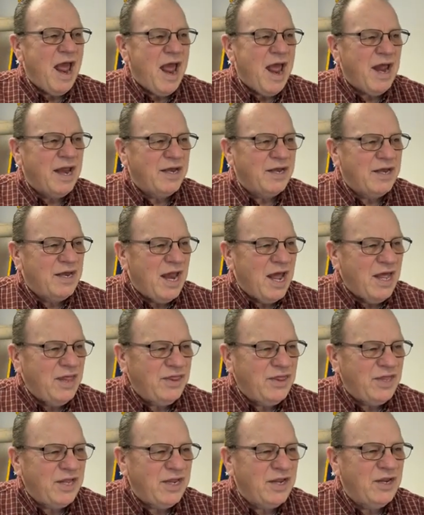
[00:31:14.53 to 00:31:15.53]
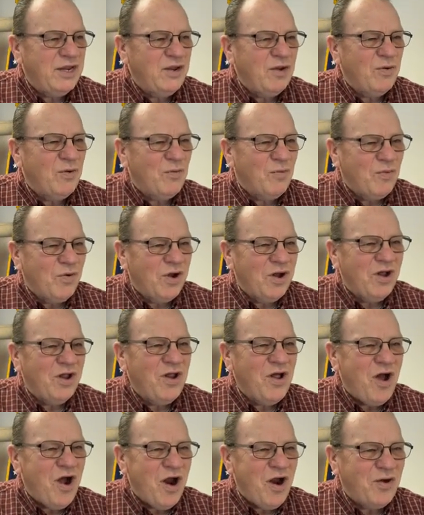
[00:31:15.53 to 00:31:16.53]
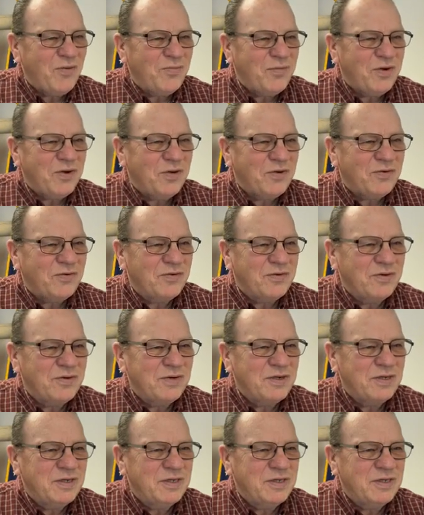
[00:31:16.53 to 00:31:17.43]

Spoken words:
and nothing will harm you.